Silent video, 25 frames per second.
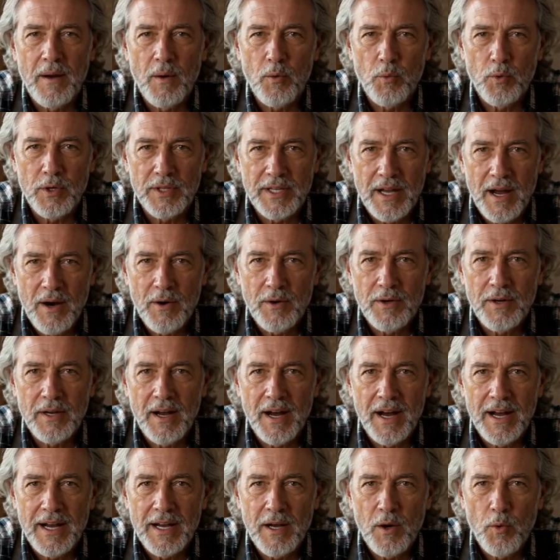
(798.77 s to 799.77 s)
without
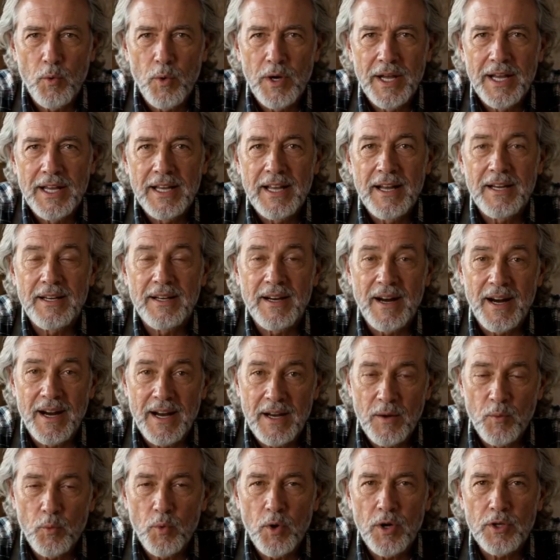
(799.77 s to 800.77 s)
lying awake at
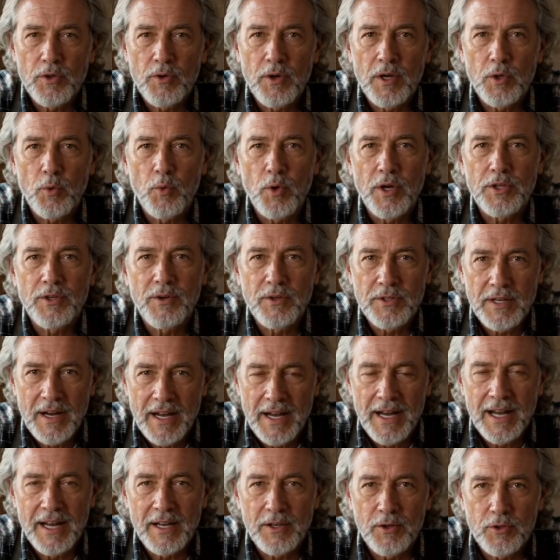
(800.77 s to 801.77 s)
night wondering whether the
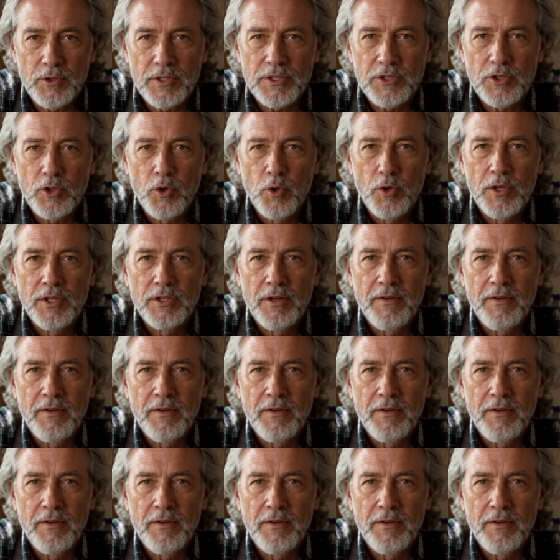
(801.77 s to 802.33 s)
handle is going